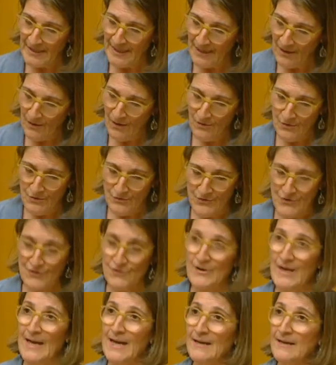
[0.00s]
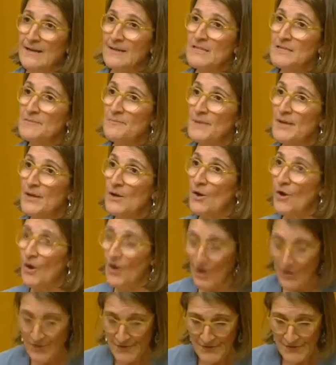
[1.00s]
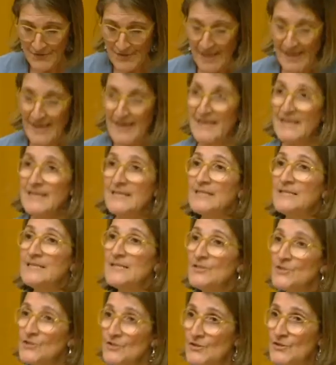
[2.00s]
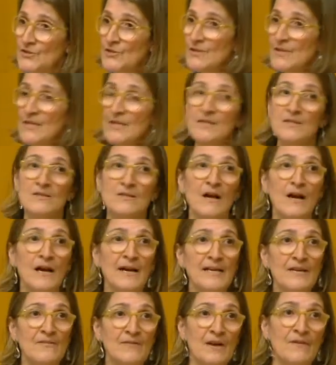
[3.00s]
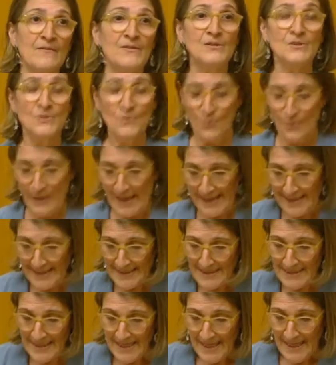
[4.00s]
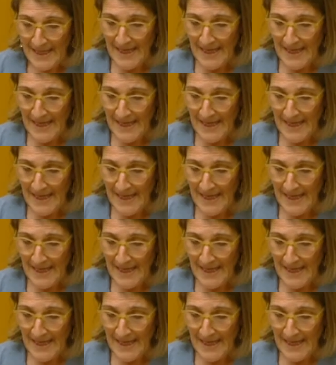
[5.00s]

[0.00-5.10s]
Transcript: older Australians because, in addition to the anxiety of having to wait,